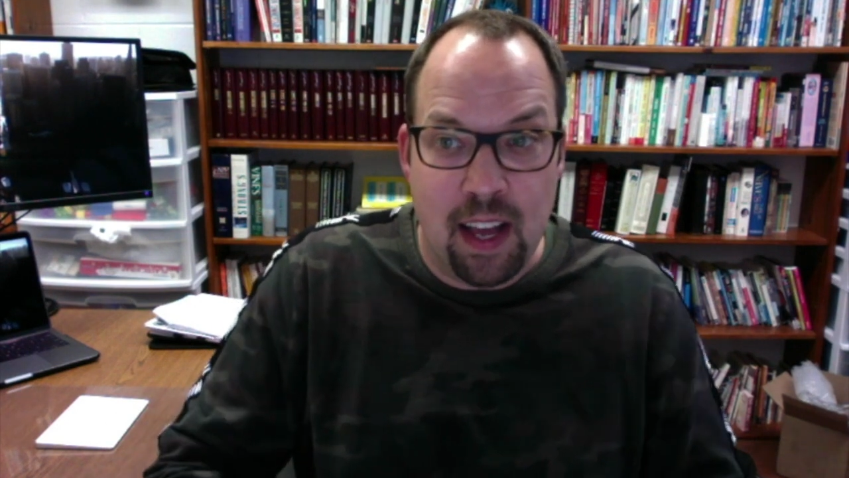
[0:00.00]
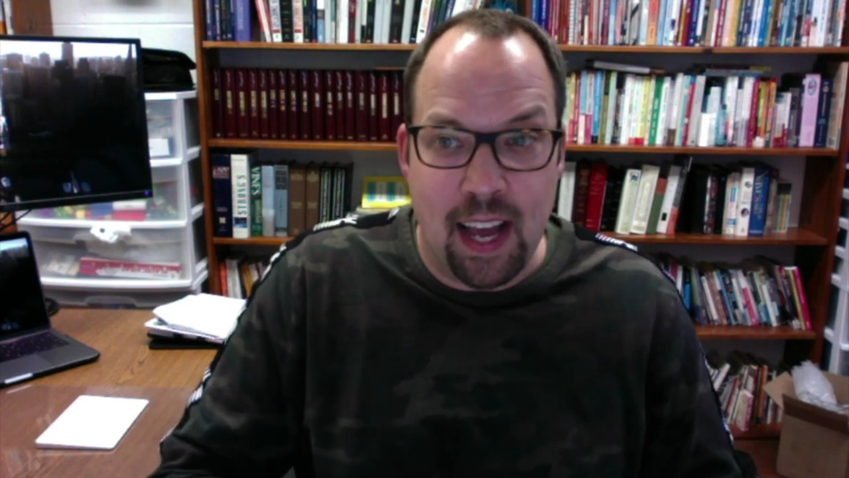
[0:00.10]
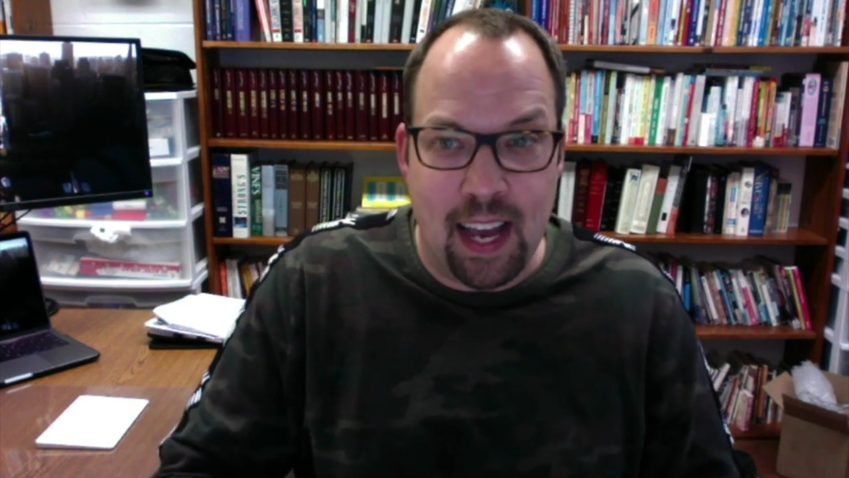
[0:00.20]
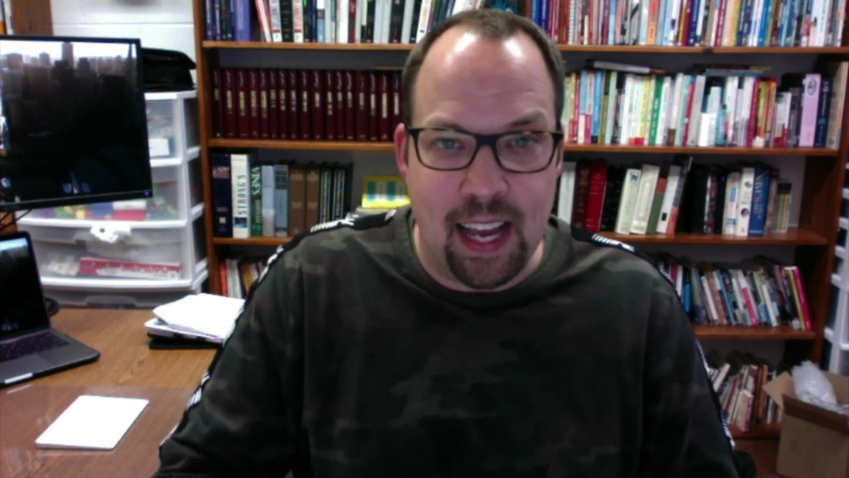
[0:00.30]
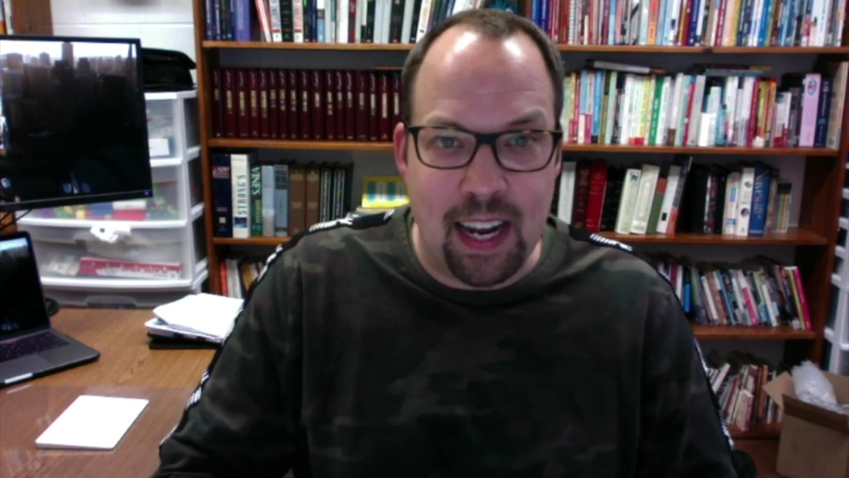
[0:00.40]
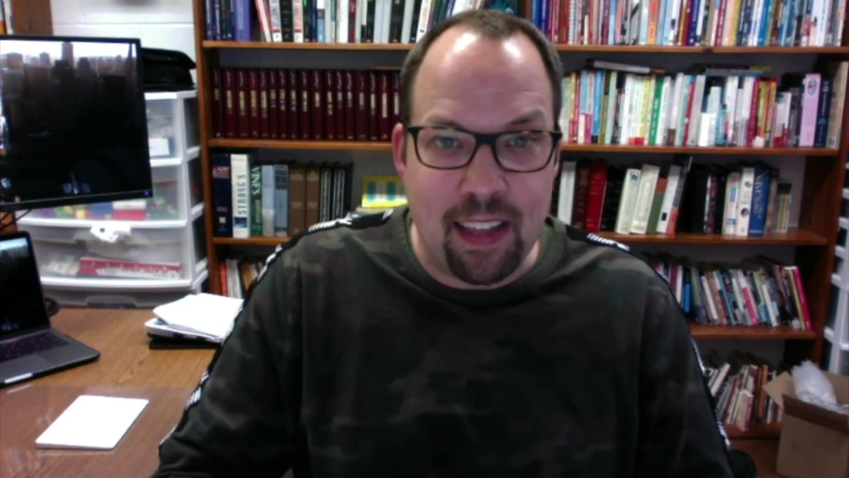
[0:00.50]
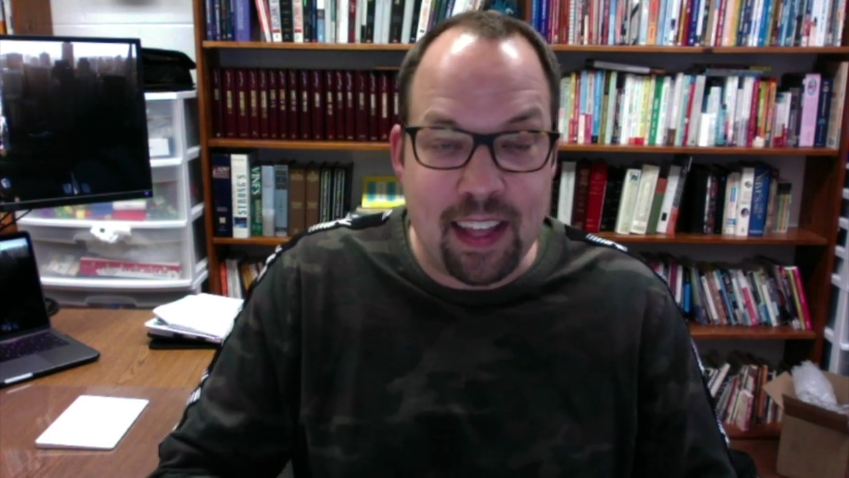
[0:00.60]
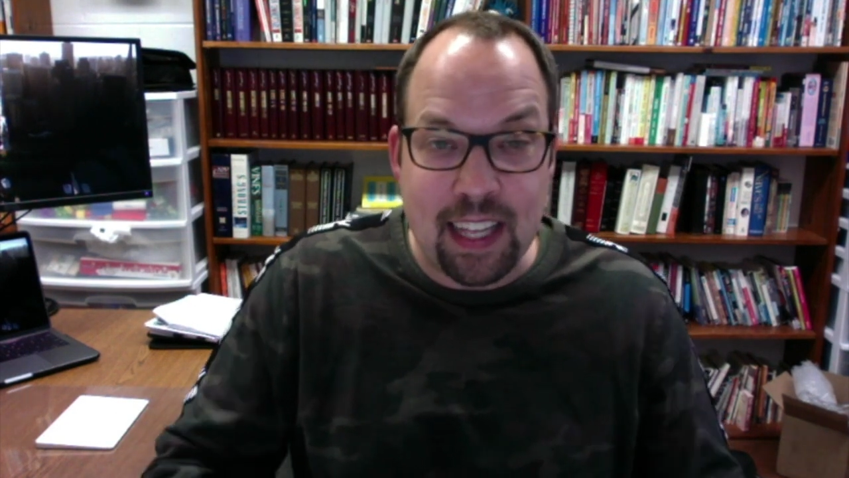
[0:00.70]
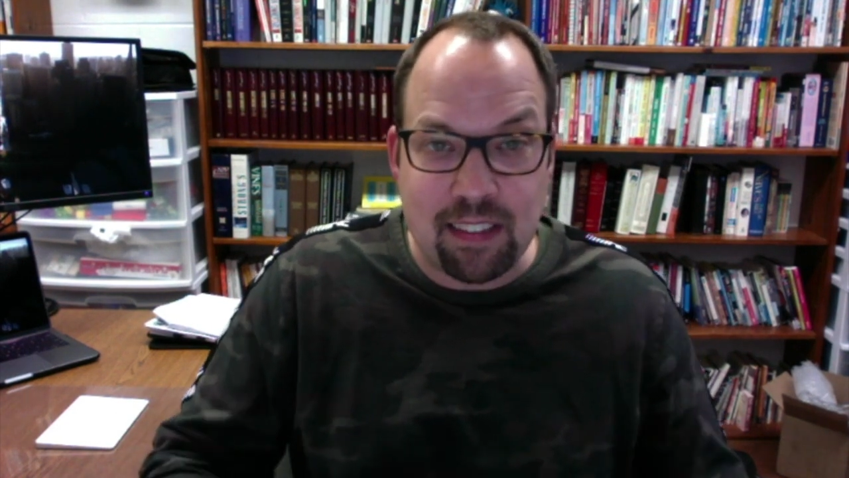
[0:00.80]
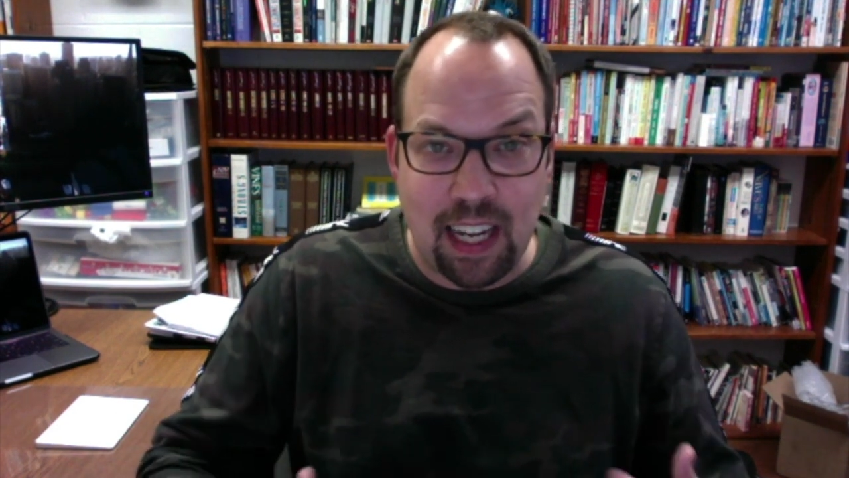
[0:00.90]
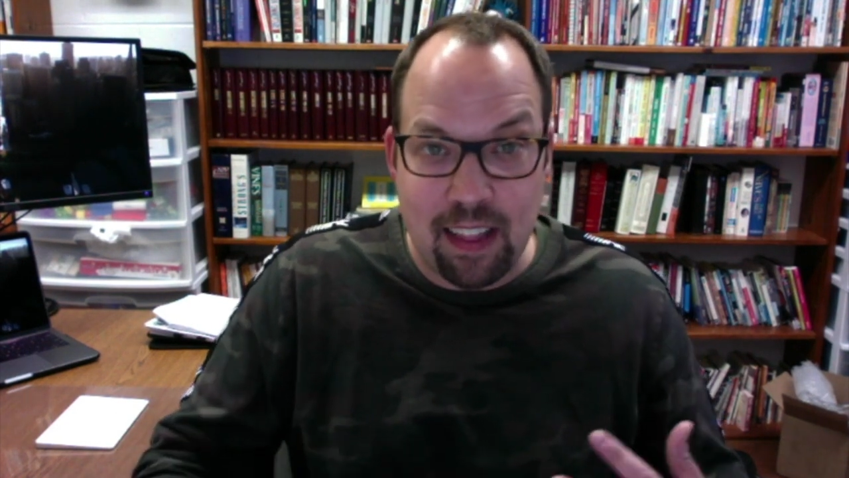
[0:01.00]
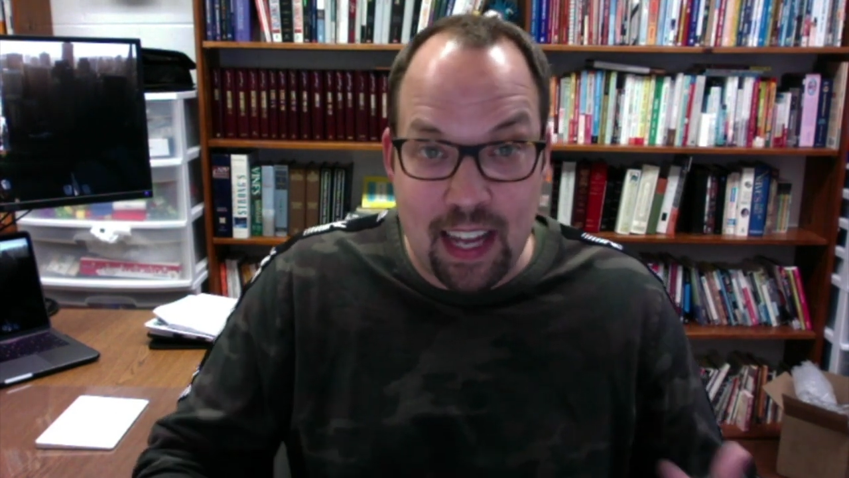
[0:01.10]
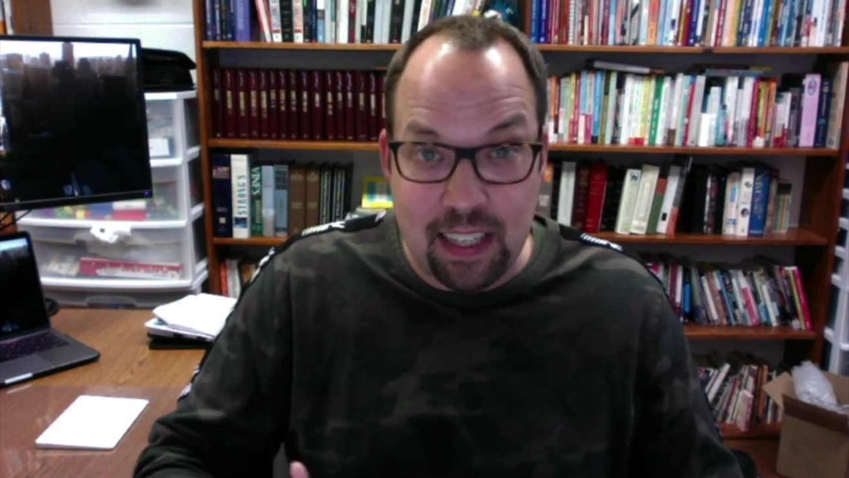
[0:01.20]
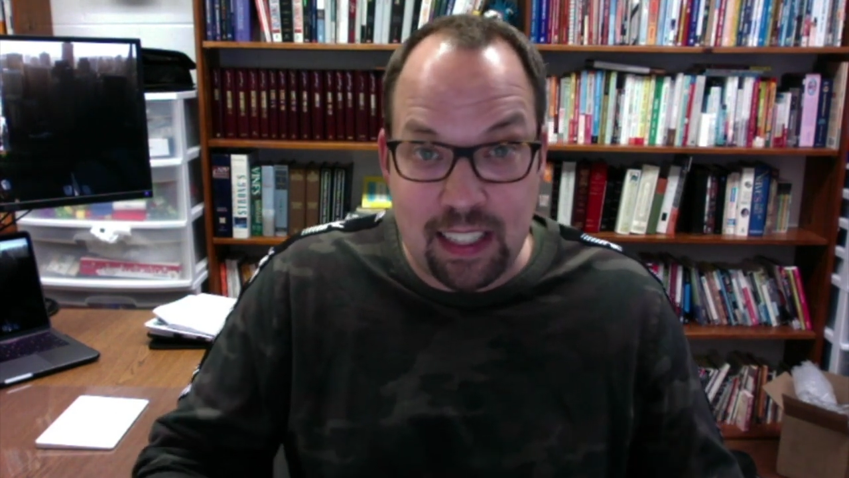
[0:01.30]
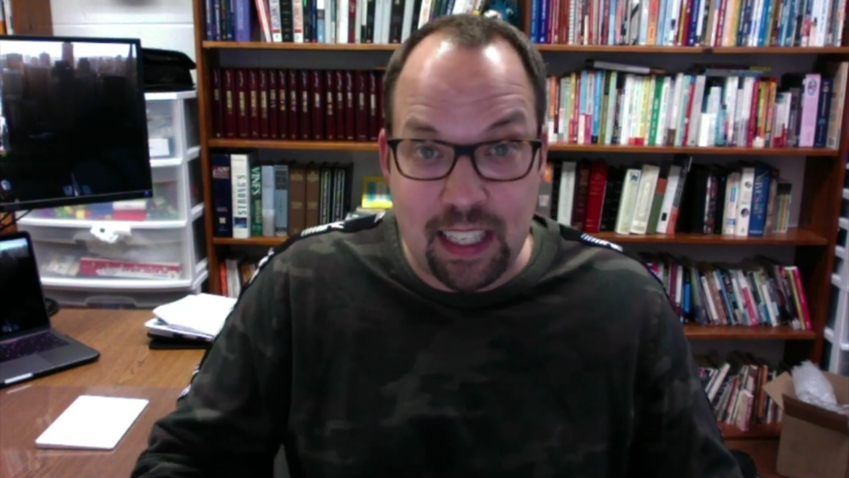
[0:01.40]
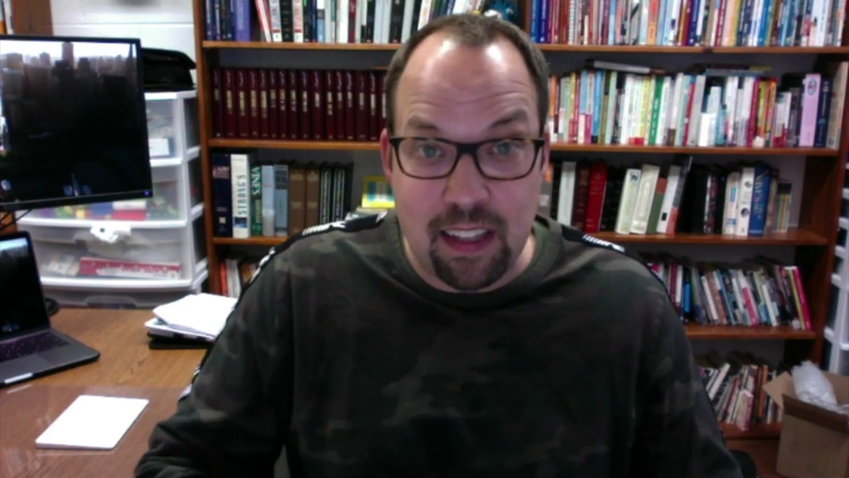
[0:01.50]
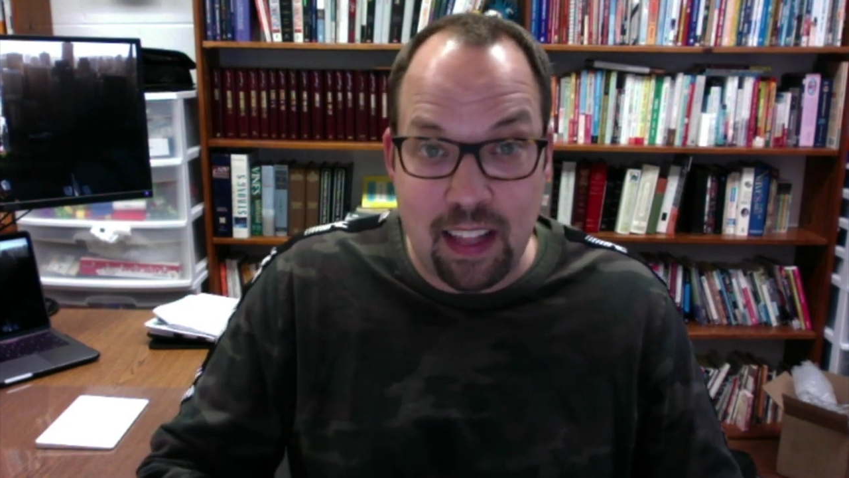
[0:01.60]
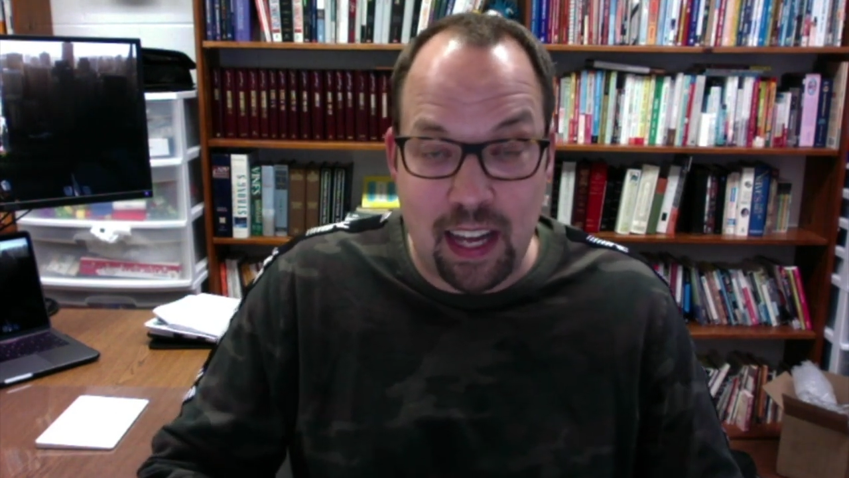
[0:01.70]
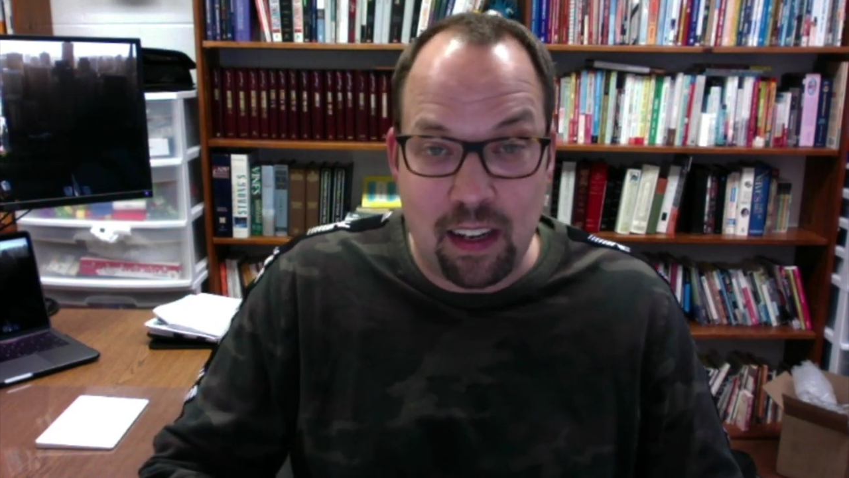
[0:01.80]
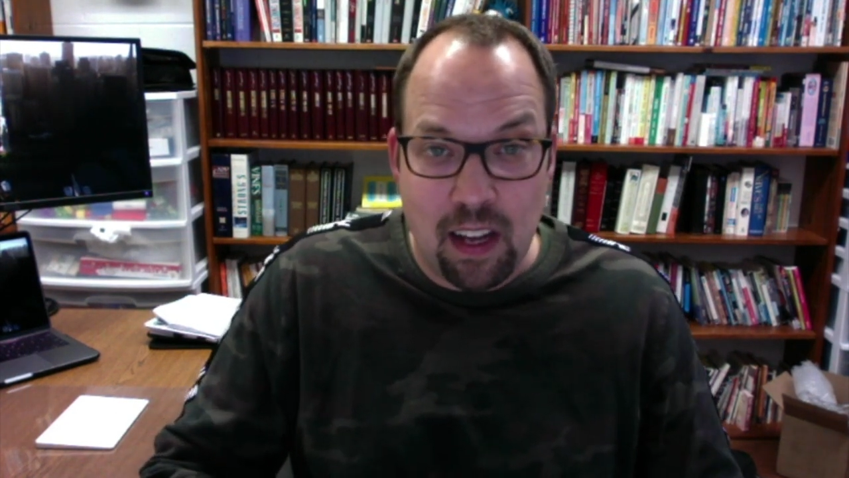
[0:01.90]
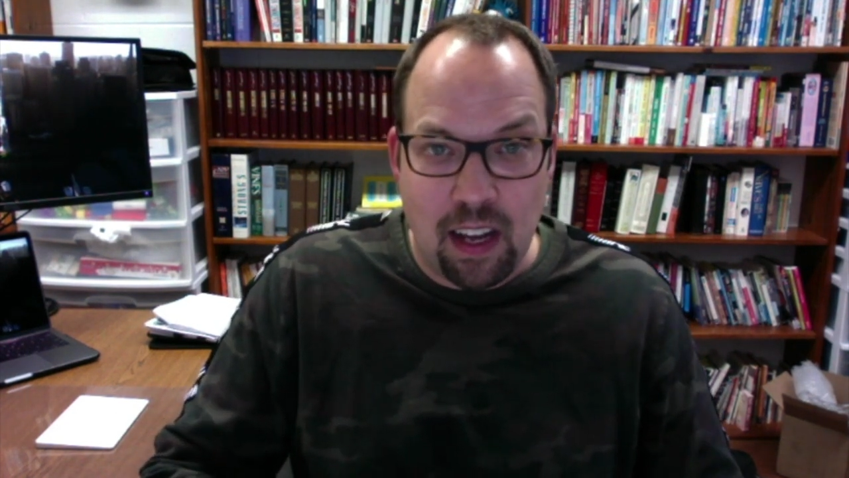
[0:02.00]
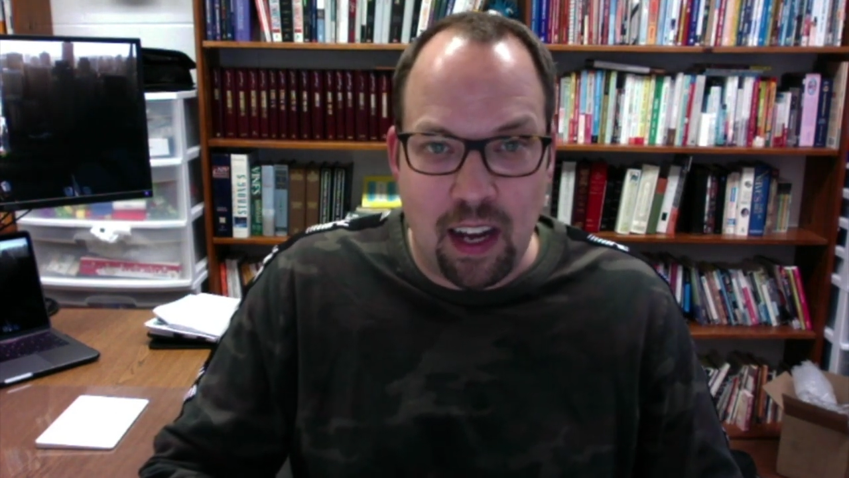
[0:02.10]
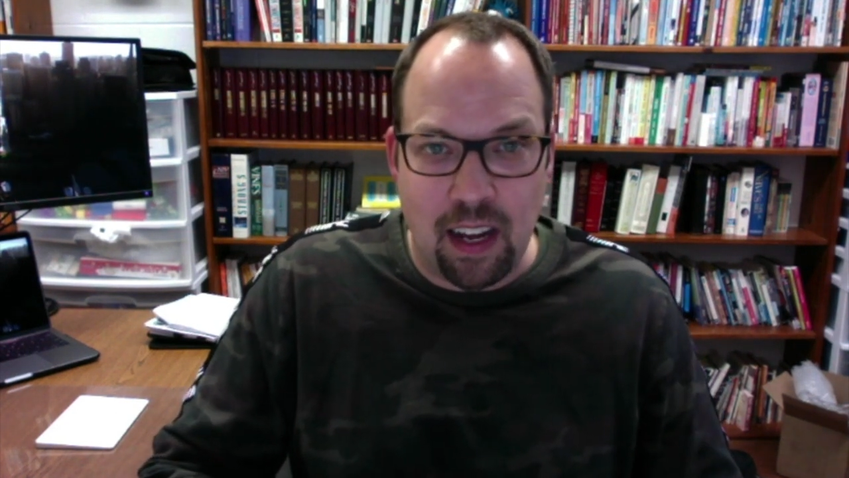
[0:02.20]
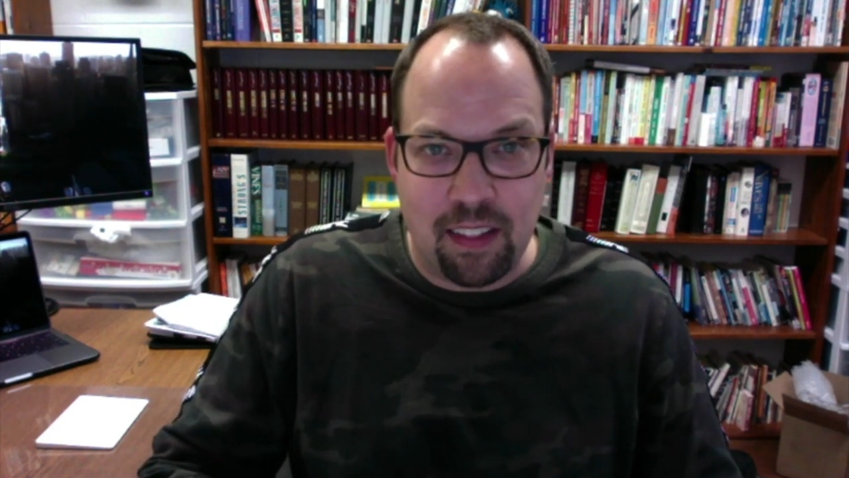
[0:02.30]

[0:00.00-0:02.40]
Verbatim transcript: And I think that's kind of the idea that uh,